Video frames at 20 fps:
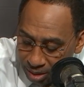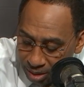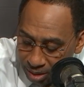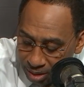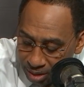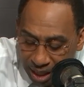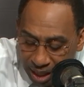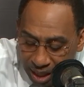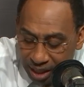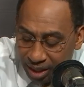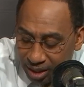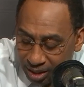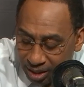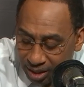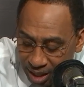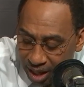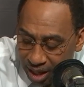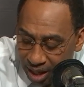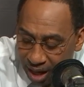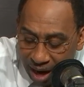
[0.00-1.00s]

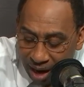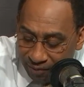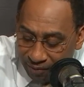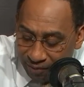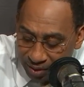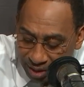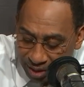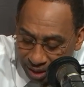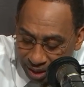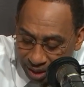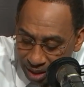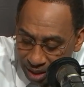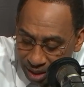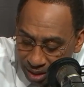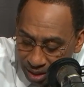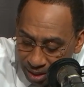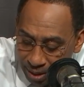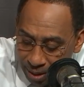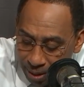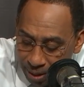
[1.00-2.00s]
Tennessee, obviously.
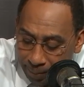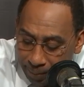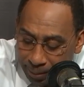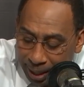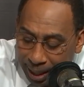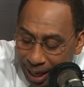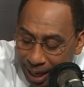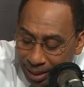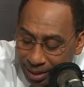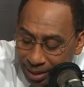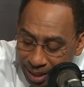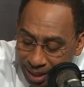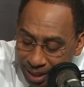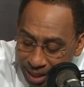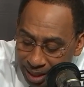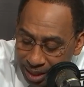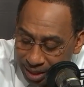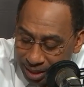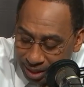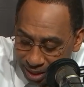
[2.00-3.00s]
But I got
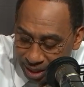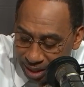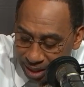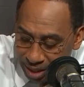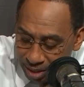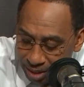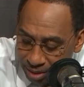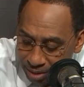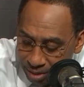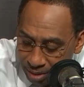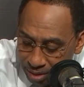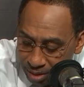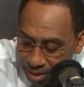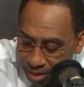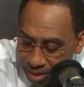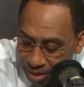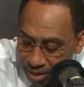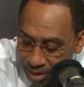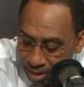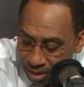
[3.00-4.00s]
Tennessee
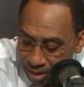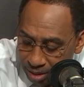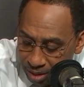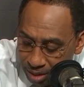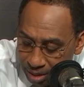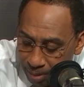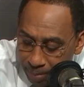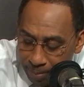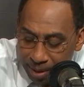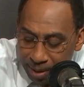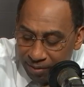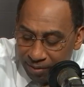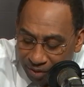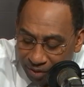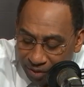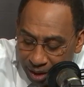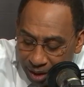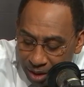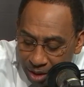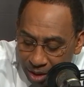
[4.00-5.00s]
meeting
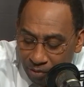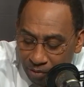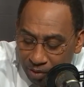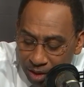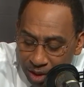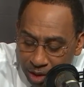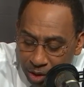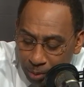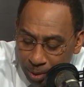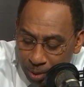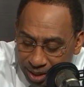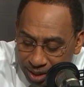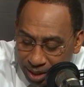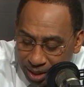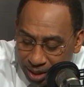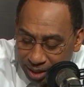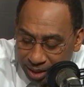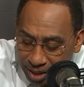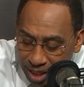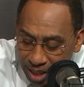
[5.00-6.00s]
Villanova in the Sweet
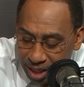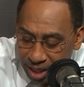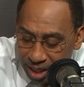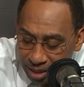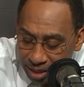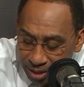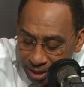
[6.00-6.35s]
16.